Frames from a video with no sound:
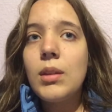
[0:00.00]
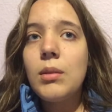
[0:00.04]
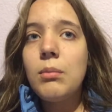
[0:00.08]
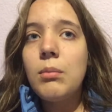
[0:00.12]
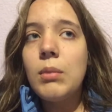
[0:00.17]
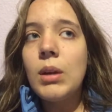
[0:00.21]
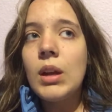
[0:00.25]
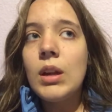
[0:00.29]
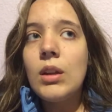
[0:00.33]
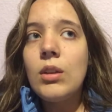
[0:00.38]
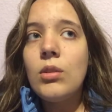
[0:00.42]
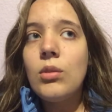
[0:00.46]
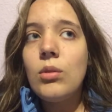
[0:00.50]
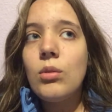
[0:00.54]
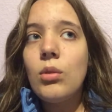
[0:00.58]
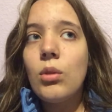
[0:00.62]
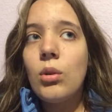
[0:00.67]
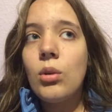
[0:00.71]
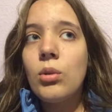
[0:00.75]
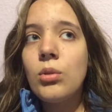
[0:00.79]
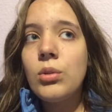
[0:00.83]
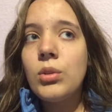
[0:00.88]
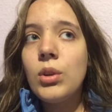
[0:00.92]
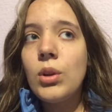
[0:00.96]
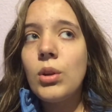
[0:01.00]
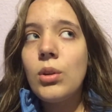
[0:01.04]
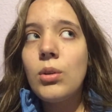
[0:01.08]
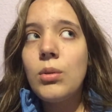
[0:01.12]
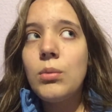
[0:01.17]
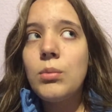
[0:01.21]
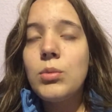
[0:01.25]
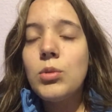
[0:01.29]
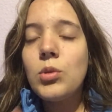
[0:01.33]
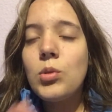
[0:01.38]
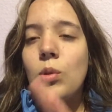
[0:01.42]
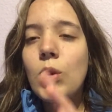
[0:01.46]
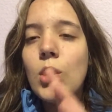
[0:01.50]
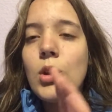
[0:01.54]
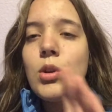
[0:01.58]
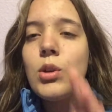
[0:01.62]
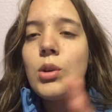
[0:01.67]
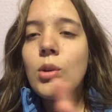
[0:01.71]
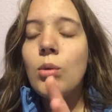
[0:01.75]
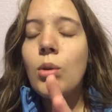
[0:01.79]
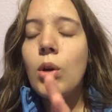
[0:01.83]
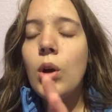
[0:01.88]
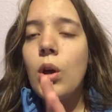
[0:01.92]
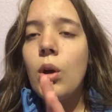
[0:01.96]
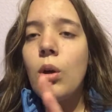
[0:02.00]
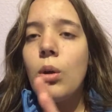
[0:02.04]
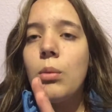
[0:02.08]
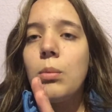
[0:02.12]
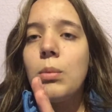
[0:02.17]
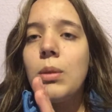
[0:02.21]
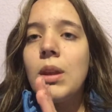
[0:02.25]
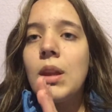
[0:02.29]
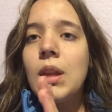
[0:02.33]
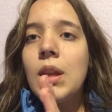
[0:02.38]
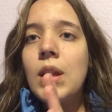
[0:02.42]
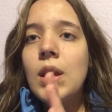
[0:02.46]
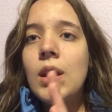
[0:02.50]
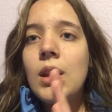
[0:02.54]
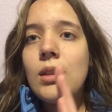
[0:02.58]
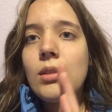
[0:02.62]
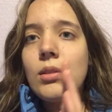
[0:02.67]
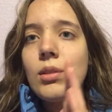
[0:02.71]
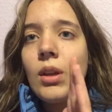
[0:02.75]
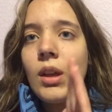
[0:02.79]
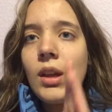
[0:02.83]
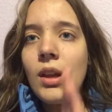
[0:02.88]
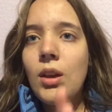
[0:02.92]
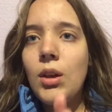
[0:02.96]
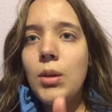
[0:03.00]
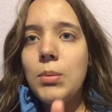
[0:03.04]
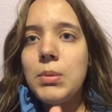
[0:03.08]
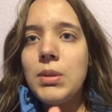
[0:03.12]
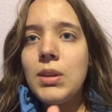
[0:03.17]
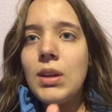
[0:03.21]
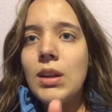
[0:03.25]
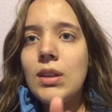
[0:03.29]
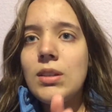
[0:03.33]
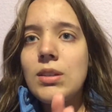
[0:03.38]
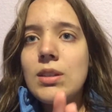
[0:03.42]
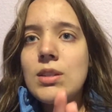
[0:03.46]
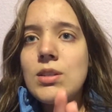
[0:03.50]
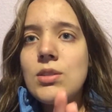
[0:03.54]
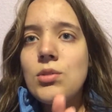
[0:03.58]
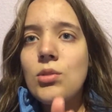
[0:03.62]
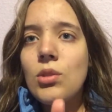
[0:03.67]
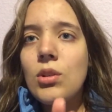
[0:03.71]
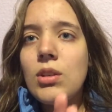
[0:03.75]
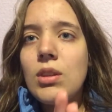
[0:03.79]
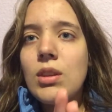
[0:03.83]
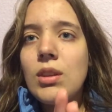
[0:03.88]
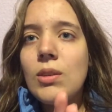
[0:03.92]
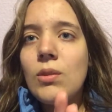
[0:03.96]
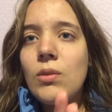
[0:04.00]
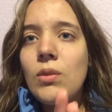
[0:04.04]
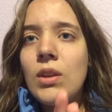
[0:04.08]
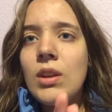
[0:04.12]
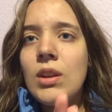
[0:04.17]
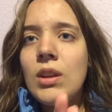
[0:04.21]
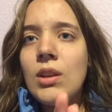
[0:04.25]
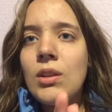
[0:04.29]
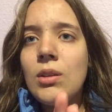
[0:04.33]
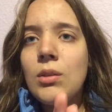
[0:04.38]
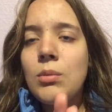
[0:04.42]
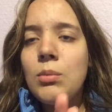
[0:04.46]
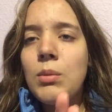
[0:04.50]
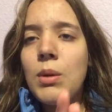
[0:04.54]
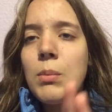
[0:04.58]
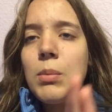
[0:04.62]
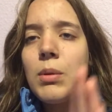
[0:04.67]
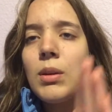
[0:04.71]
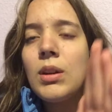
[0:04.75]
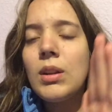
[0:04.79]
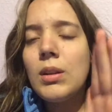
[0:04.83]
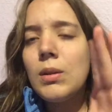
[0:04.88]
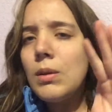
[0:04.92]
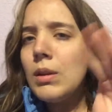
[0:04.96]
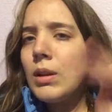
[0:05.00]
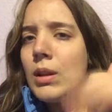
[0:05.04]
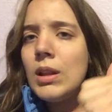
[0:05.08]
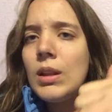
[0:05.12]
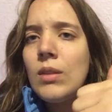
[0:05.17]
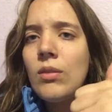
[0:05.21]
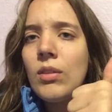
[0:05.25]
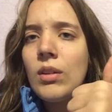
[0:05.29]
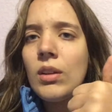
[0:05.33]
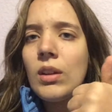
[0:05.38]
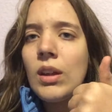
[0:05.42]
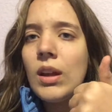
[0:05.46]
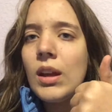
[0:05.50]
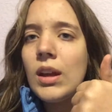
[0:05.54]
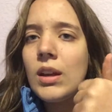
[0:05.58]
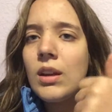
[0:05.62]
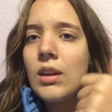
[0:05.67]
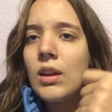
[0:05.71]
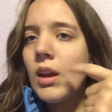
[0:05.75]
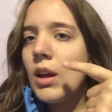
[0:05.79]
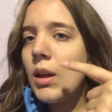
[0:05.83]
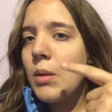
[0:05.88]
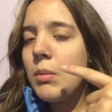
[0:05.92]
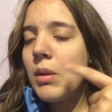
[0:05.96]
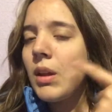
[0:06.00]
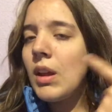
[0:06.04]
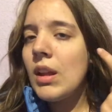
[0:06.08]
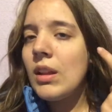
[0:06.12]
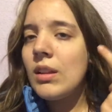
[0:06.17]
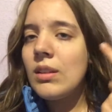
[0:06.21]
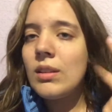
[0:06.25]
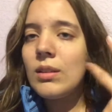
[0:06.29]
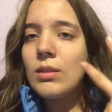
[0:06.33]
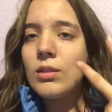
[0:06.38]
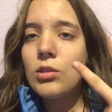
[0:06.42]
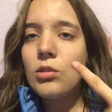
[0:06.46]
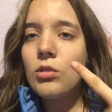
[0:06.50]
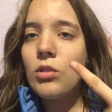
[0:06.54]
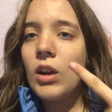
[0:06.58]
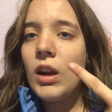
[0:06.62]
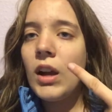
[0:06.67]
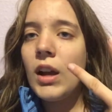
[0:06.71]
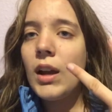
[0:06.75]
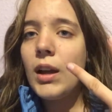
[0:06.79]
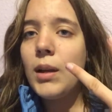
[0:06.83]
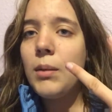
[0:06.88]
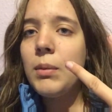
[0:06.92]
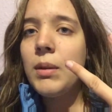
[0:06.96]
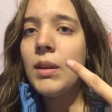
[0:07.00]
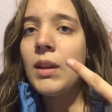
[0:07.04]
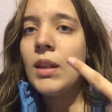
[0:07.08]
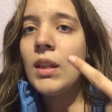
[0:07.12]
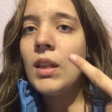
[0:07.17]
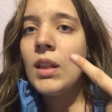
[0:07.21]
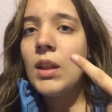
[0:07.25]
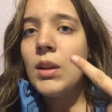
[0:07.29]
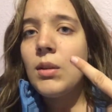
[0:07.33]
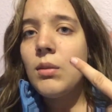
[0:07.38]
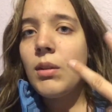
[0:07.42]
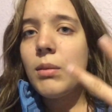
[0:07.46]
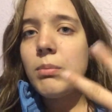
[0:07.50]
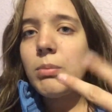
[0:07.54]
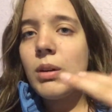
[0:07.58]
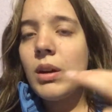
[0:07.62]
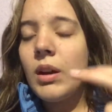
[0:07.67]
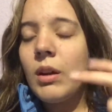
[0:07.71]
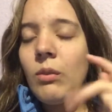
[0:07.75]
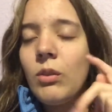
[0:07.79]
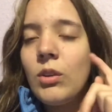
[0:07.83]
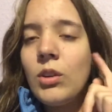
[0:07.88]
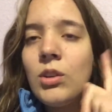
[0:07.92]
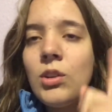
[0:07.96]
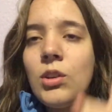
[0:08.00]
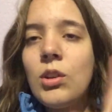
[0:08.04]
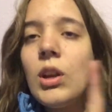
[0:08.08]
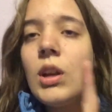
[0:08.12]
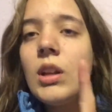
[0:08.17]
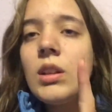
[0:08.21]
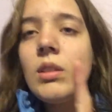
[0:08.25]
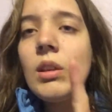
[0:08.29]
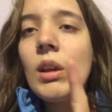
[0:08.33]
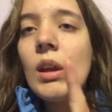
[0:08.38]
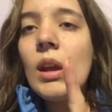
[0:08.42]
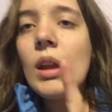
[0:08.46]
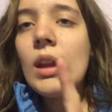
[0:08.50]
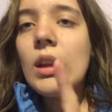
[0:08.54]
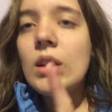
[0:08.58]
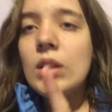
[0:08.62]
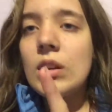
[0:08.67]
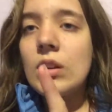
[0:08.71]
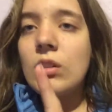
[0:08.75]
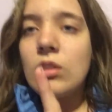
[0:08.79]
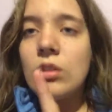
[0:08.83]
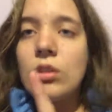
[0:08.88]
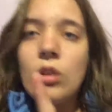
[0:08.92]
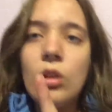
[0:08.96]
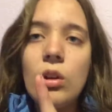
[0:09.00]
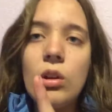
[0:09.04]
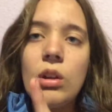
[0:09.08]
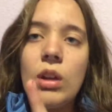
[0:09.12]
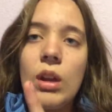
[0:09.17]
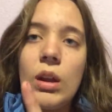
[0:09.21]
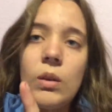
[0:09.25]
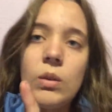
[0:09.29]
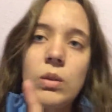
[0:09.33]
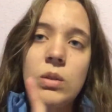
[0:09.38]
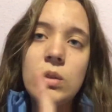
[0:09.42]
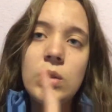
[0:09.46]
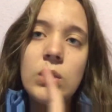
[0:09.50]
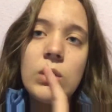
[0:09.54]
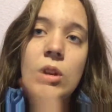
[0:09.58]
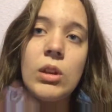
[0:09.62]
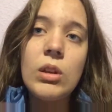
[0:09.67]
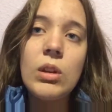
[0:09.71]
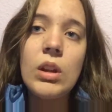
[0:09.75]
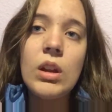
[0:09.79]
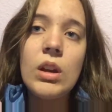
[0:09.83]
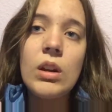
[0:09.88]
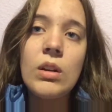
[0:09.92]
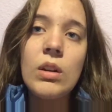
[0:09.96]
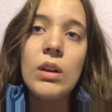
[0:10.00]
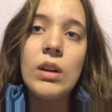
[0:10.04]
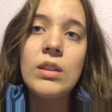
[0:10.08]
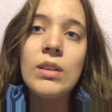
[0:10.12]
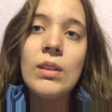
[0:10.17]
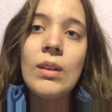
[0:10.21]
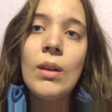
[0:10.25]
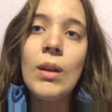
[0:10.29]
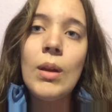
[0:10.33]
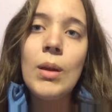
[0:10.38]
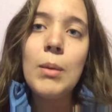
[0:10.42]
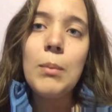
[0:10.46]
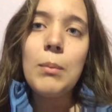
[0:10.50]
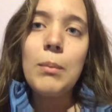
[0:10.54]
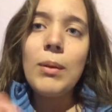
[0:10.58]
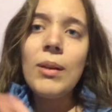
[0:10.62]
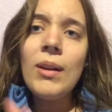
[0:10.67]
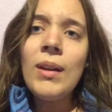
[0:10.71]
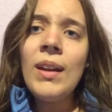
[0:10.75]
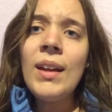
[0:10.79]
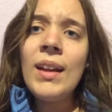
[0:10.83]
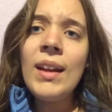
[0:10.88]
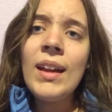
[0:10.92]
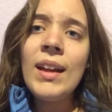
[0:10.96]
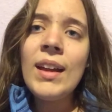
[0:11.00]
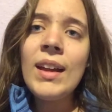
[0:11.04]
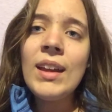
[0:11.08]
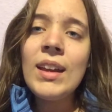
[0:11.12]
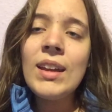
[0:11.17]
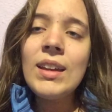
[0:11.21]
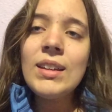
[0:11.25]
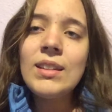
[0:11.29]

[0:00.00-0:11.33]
my old home, to a new home. So I hope you guys enjoyed this video. Remember to leave a like, comment, and subscribe. Remember to have a good day and a good life. See you later, guys. Bye!